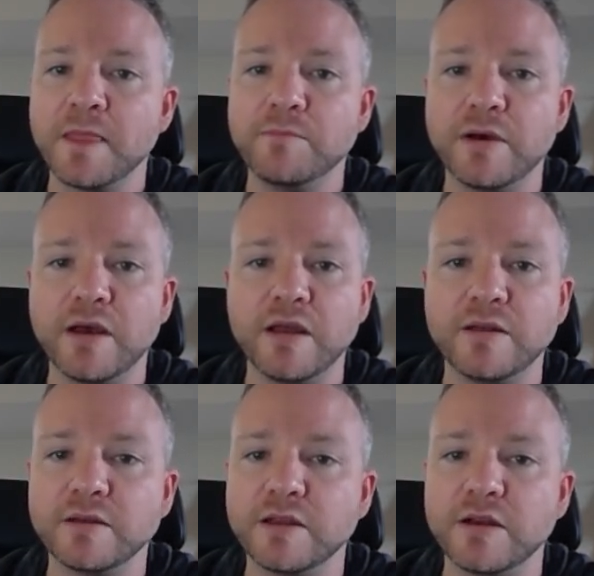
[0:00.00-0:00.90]

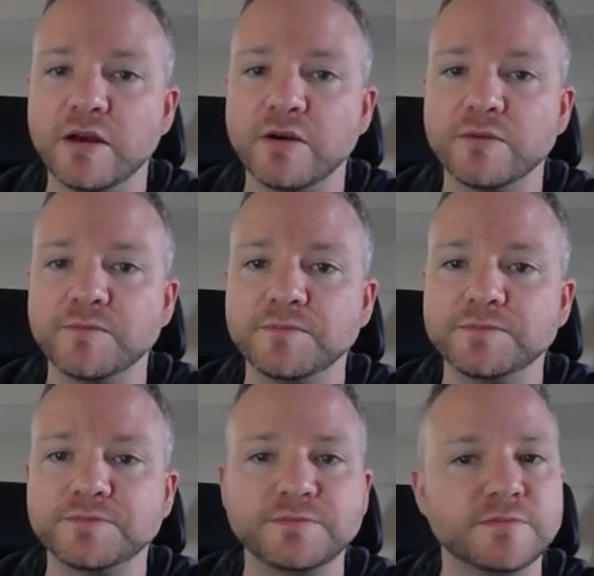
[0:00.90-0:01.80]
but
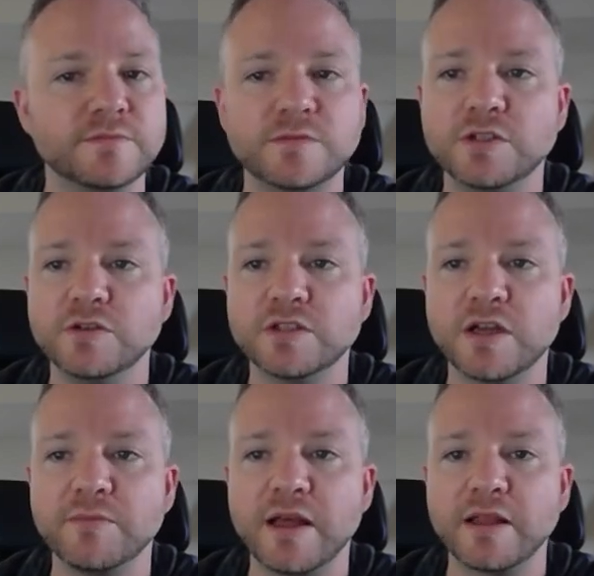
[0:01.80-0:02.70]
do
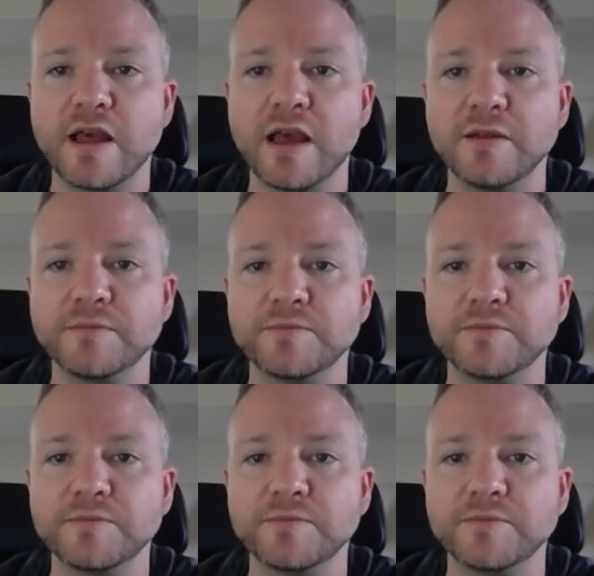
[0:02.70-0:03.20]
something like that.